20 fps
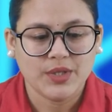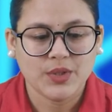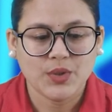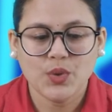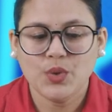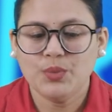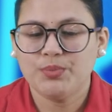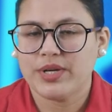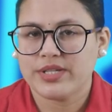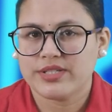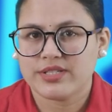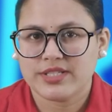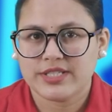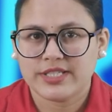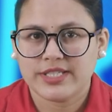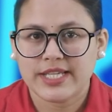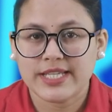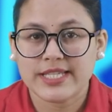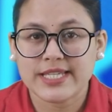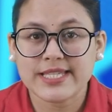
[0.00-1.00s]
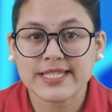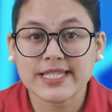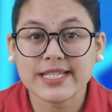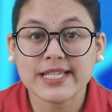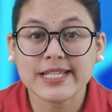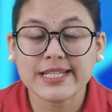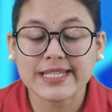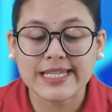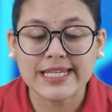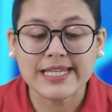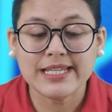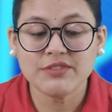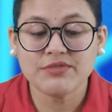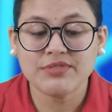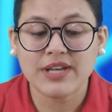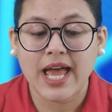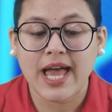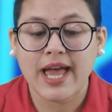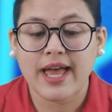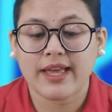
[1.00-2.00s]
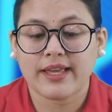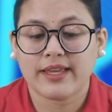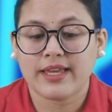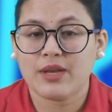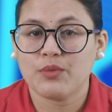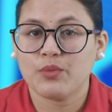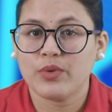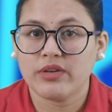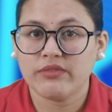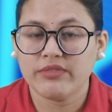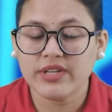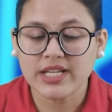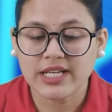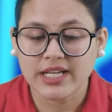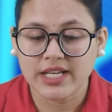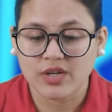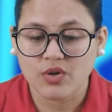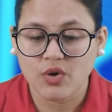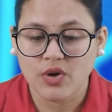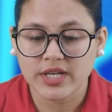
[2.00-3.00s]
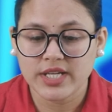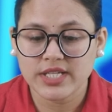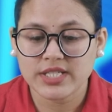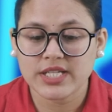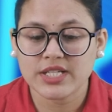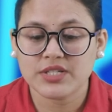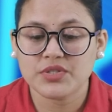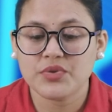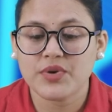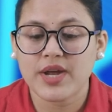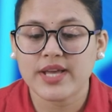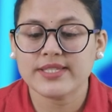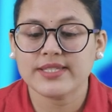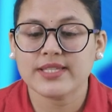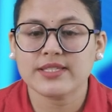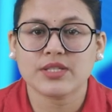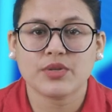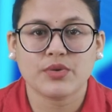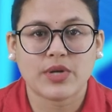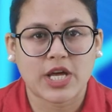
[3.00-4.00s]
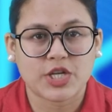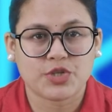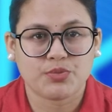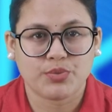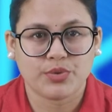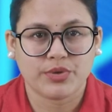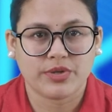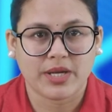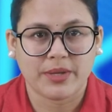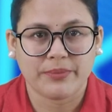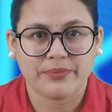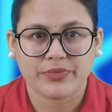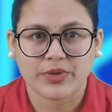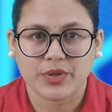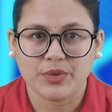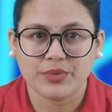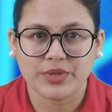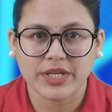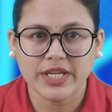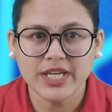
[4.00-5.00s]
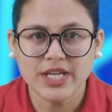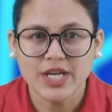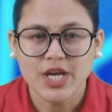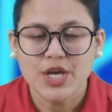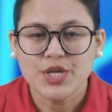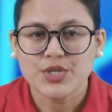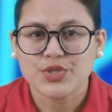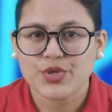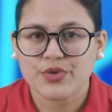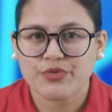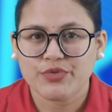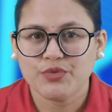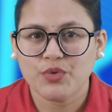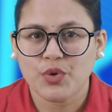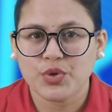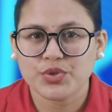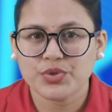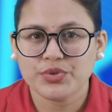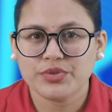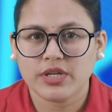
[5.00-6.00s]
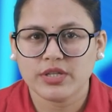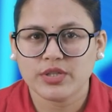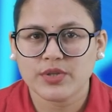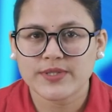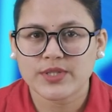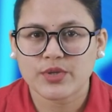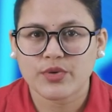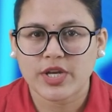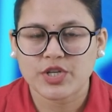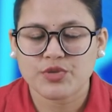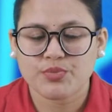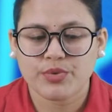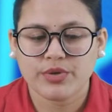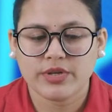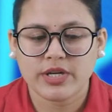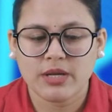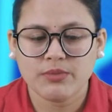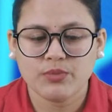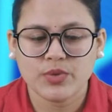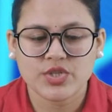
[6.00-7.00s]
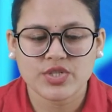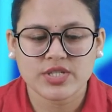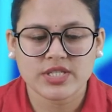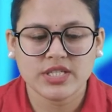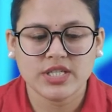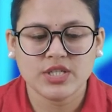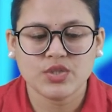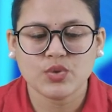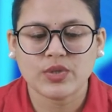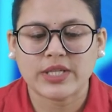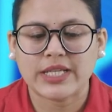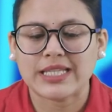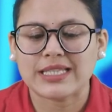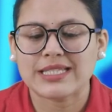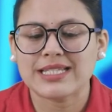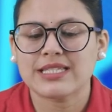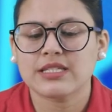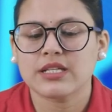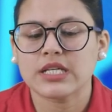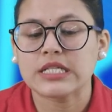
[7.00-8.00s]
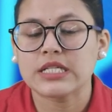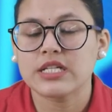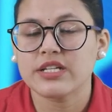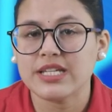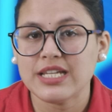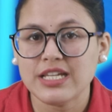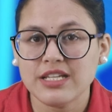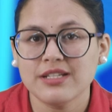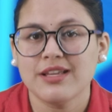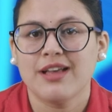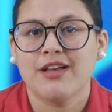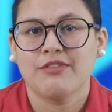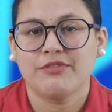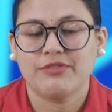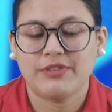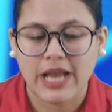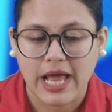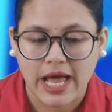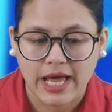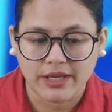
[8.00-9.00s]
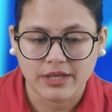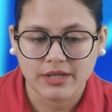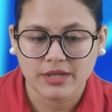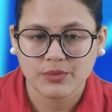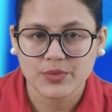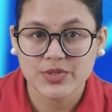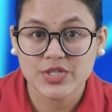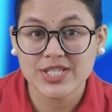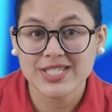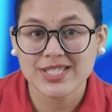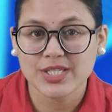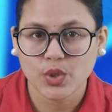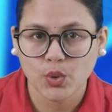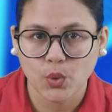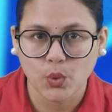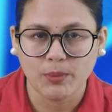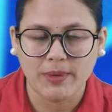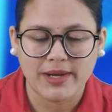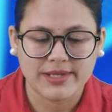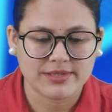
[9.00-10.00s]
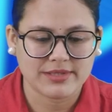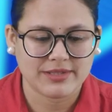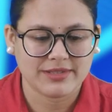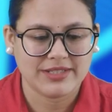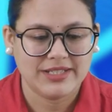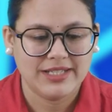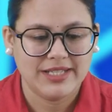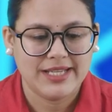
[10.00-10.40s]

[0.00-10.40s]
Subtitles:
Go button. It is a green flag and when we click on it, it runs the Scratch program. Okay. So if you want to run your Scratch program, we just need to click this green flag, which is go button.